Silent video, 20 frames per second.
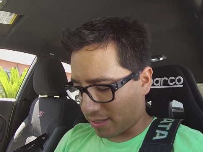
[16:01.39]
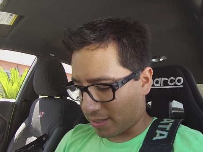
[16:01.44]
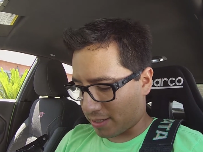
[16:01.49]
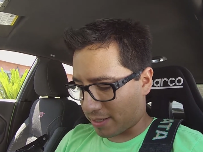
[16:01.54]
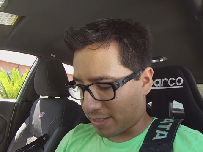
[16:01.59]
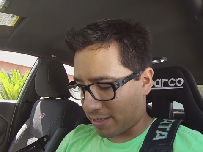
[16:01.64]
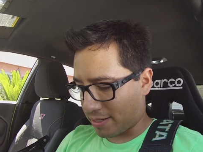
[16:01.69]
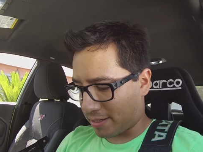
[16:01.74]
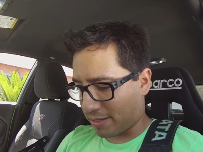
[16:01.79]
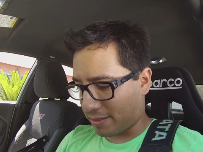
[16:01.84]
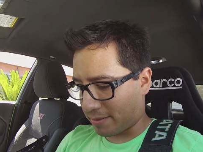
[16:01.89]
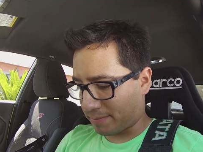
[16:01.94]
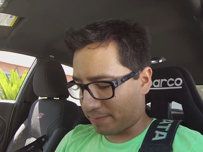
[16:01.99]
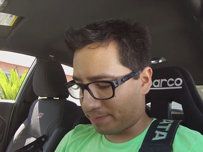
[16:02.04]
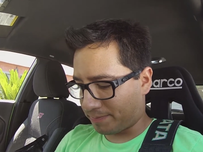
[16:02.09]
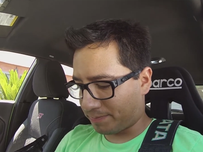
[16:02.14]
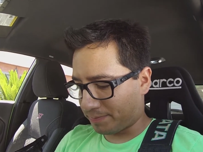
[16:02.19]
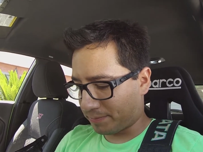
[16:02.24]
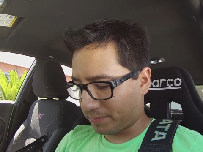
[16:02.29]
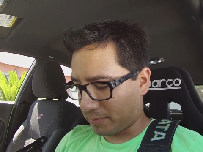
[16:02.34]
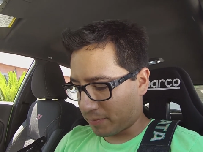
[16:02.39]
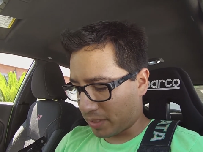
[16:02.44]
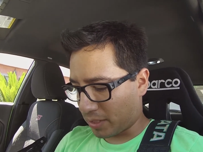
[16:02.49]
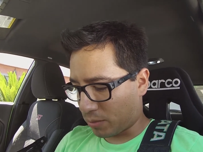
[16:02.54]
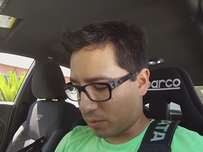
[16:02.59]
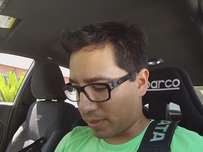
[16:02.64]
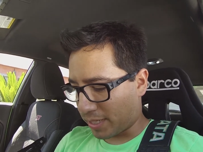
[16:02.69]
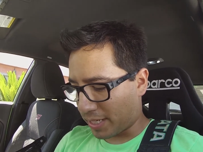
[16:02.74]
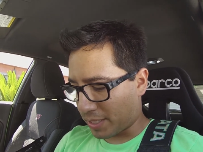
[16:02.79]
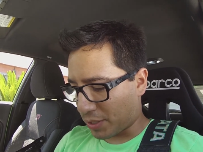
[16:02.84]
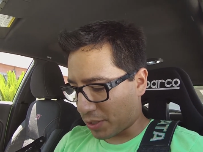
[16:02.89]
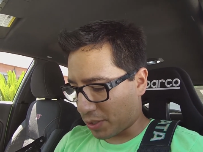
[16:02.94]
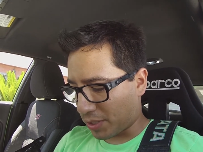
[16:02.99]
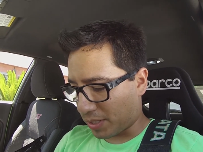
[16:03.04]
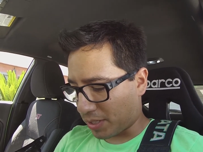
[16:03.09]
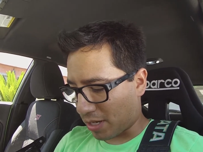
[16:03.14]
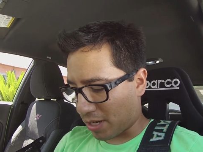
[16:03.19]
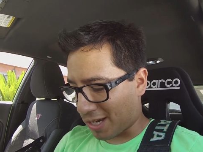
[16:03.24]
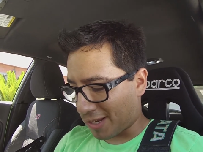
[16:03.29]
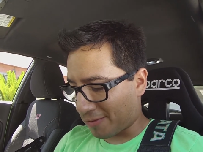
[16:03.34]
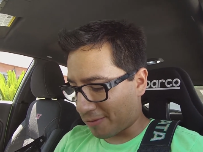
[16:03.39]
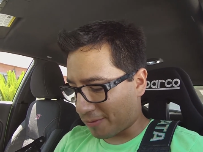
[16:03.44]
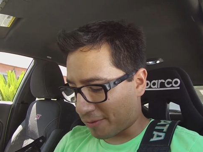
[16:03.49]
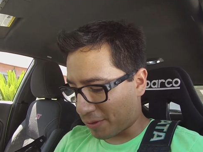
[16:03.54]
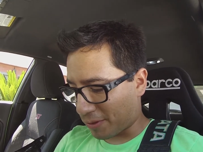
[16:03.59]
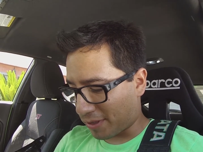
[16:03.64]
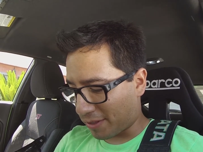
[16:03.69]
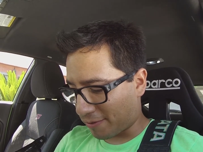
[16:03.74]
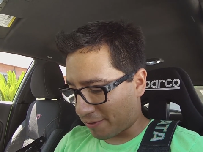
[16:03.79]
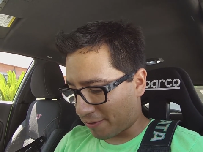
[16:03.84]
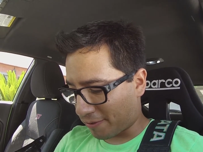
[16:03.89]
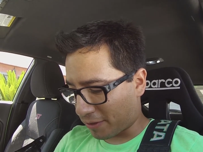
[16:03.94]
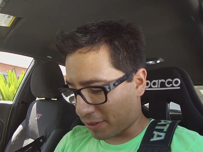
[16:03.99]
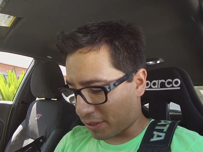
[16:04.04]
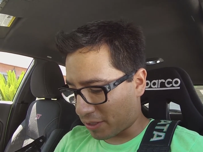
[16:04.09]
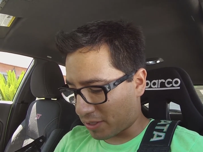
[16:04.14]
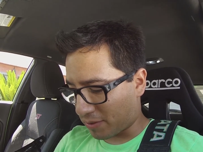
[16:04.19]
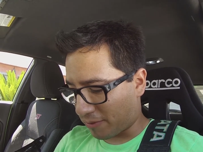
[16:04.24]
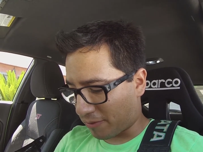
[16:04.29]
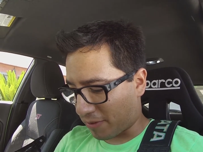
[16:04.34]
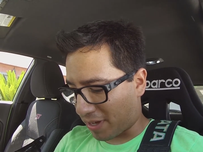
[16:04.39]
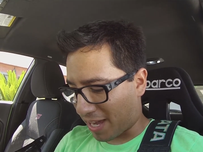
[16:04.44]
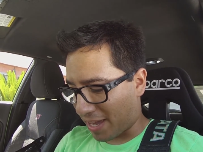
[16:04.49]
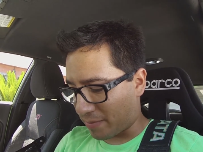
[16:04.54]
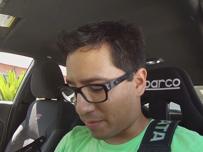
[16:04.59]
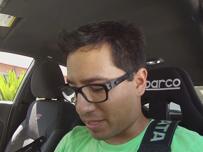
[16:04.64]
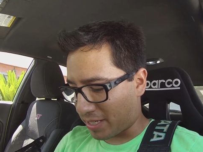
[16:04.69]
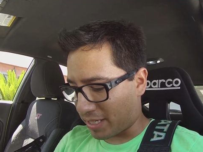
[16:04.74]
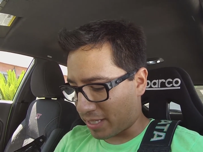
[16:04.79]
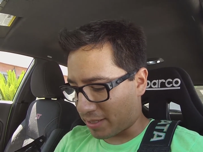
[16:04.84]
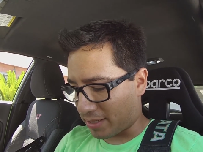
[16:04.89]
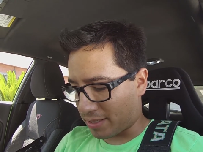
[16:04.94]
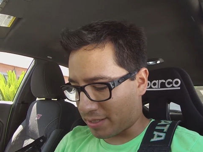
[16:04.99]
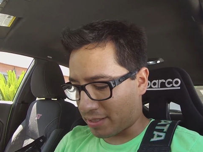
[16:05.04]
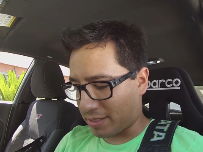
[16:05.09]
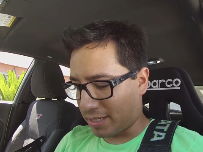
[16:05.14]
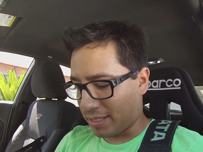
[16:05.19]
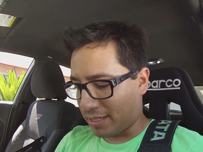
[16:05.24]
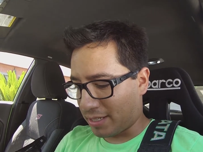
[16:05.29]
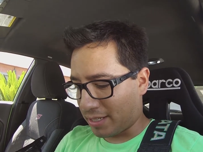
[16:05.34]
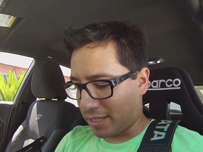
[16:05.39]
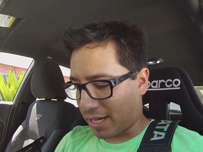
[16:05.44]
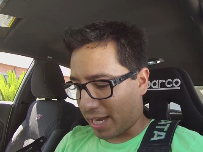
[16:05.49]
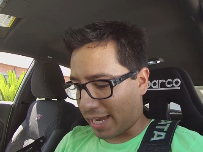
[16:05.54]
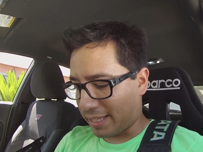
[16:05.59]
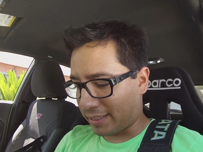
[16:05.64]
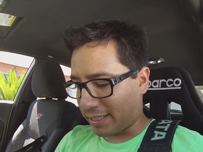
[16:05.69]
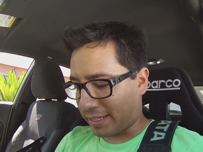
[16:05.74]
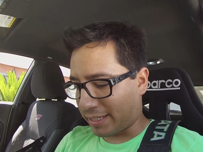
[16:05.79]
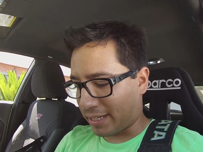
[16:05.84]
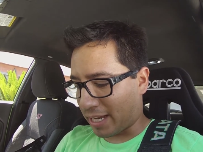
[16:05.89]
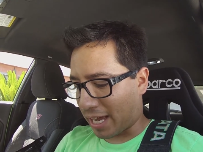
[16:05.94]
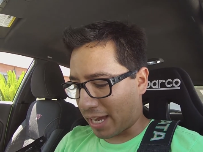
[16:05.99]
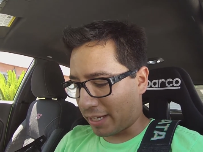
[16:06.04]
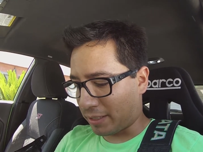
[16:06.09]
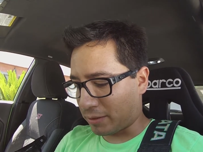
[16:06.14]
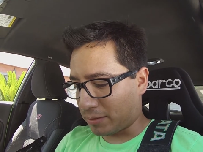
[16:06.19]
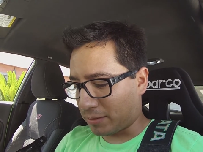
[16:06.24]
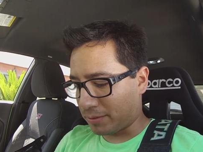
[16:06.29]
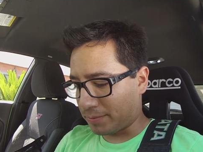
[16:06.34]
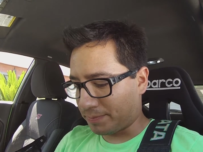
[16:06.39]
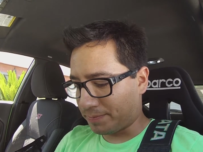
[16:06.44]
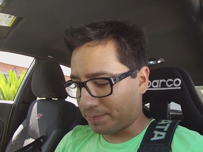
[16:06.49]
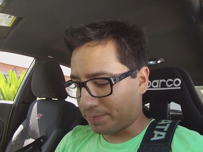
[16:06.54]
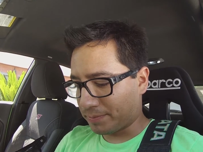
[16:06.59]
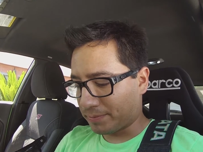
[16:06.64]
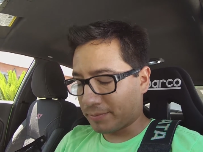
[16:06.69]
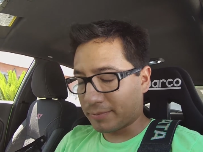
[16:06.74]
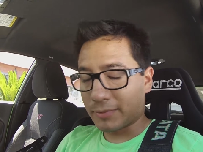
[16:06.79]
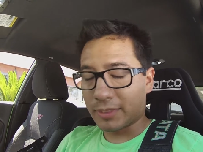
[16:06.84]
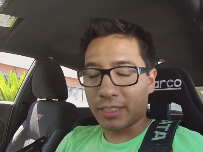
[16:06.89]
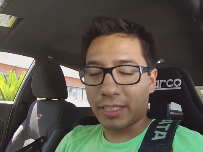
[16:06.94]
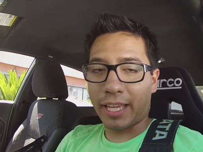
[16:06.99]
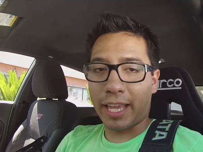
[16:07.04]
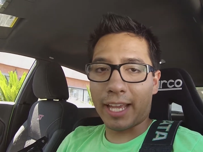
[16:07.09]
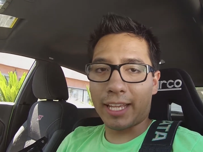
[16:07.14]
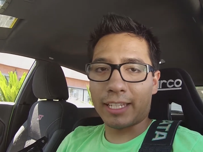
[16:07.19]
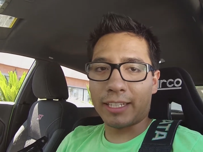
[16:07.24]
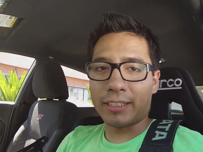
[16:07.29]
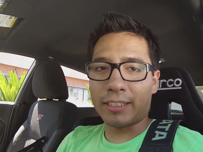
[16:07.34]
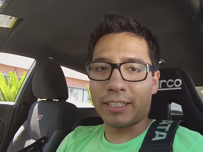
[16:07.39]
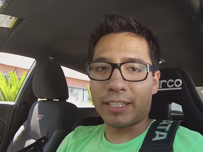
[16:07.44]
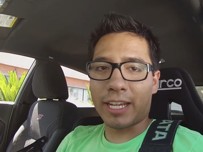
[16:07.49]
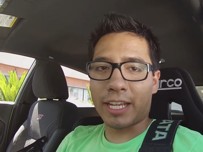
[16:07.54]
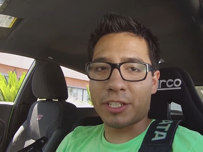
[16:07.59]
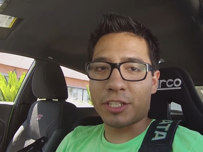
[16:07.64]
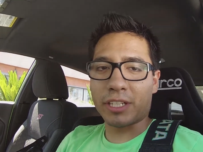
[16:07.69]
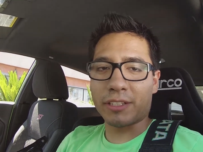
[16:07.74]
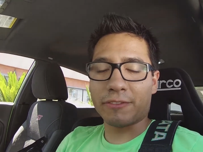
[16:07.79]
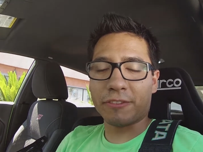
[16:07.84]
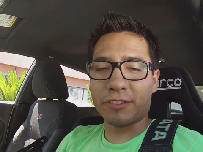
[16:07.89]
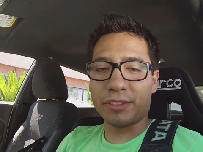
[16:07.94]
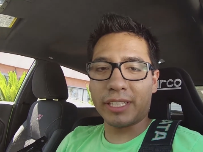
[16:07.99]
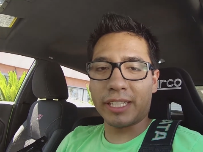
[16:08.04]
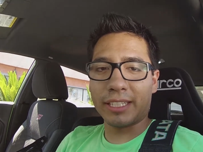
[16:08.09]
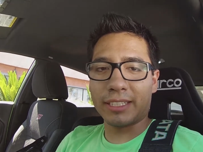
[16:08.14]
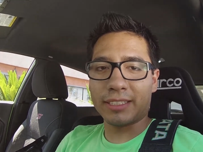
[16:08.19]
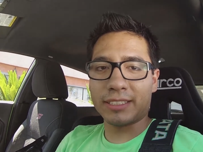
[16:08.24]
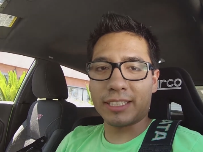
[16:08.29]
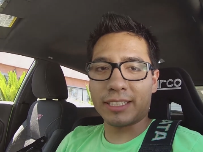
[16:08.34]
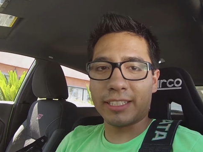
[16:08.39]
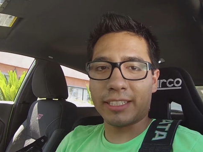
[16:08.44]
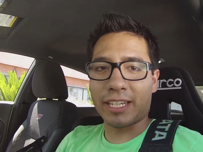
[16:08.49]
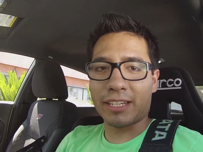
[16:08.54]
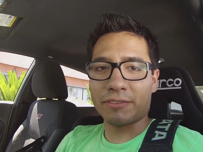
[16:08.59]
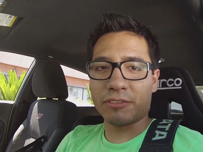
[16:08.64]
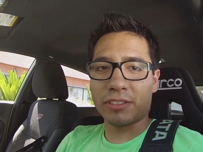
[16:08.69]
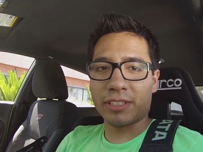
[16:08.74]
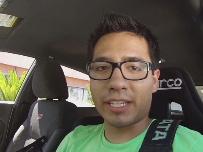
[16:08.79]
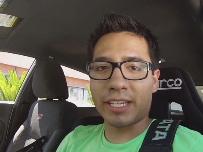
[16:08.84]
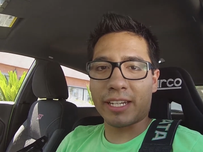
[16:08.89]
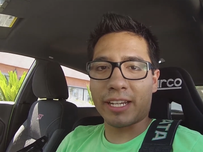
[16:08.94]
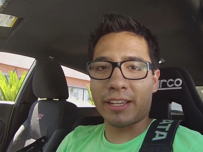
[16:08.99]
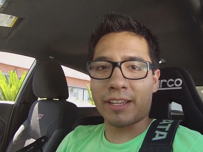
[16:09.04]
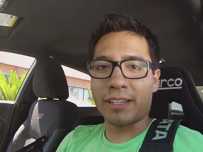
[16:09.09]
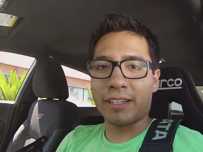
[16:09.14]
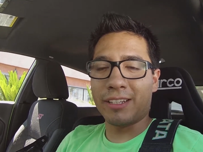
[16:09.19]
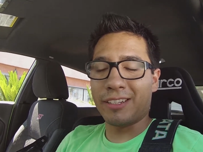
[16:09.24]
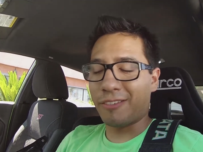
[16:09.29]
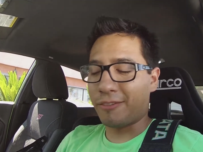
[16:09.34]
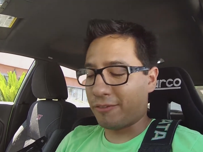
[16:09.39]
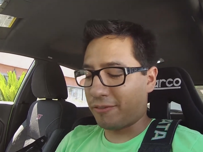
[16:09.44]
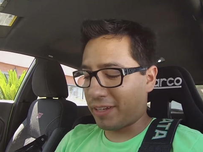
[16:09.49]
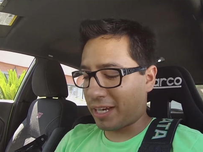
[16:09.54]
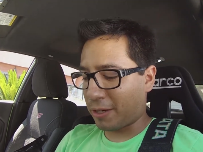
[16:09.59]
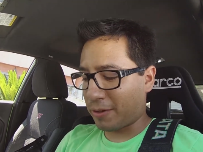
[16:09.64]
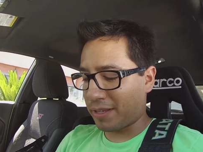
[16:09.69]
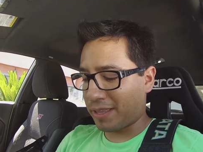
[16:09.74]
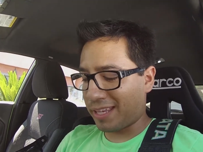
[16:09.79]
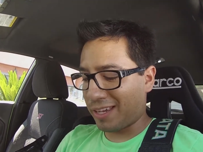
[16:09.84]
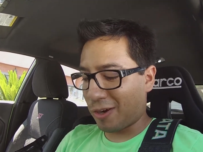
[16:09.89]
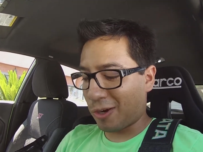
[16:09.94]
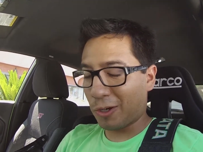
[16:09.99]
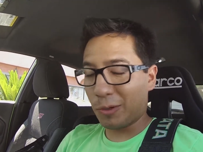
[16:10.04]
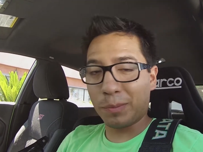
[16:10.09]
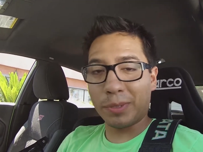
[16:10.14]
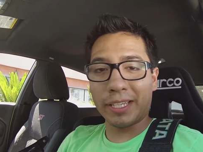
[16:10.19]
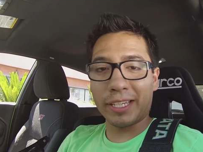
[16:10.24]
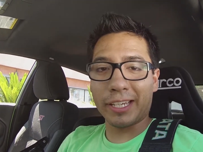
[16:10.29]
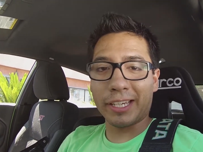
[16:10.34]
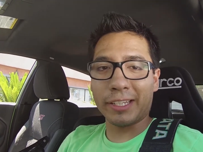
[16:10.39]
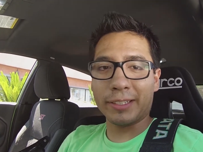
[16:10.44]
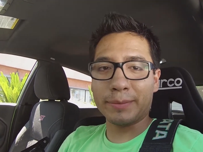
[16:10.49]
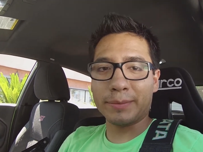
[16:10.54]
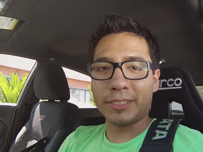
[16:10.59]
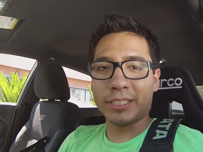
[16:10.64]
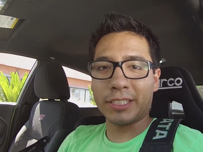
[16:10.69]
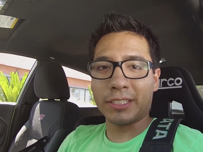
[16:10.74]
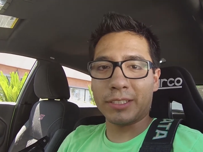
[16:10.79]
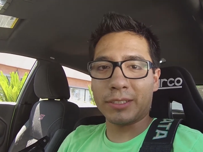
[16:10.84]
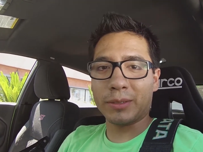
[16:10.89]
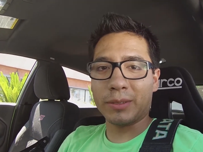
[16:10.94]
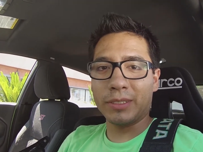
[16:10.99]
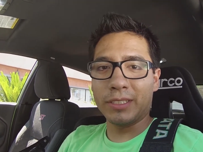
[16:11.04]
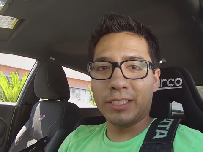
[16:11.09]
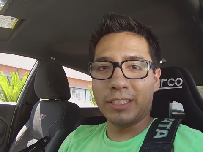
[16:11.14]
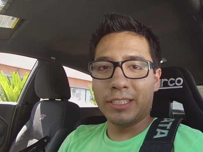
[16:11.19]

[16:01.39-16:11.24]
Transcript: When I turn it on for the first 5 minutes, I let it idle and I check for leaks, and then after that I vary the RPM. So